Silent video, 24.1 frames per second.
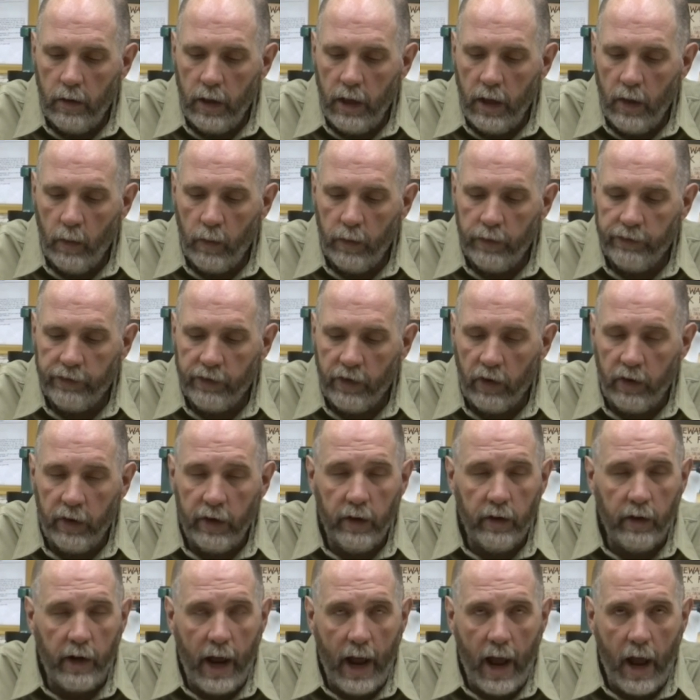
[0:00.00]
it was
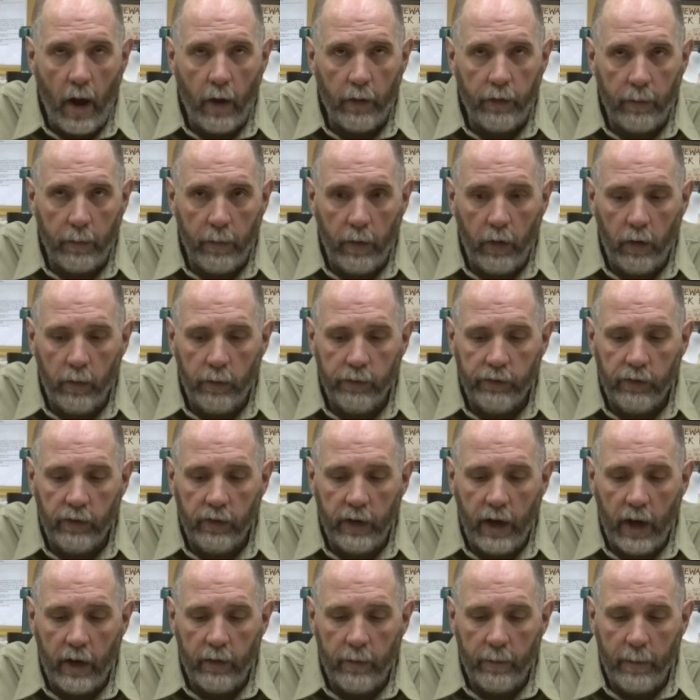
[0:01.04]
cleared out, the bullet was
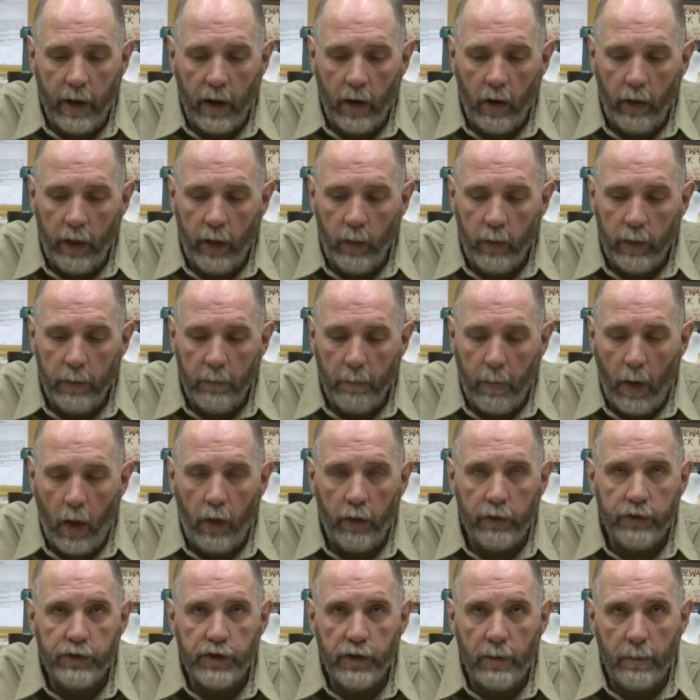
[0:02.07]
cleared out of the barrel, it would
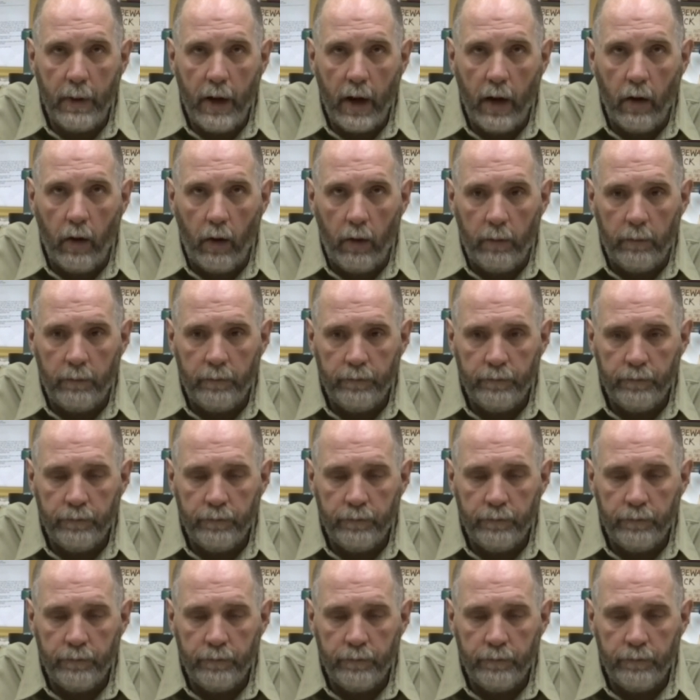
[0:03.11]
bulge the barrel.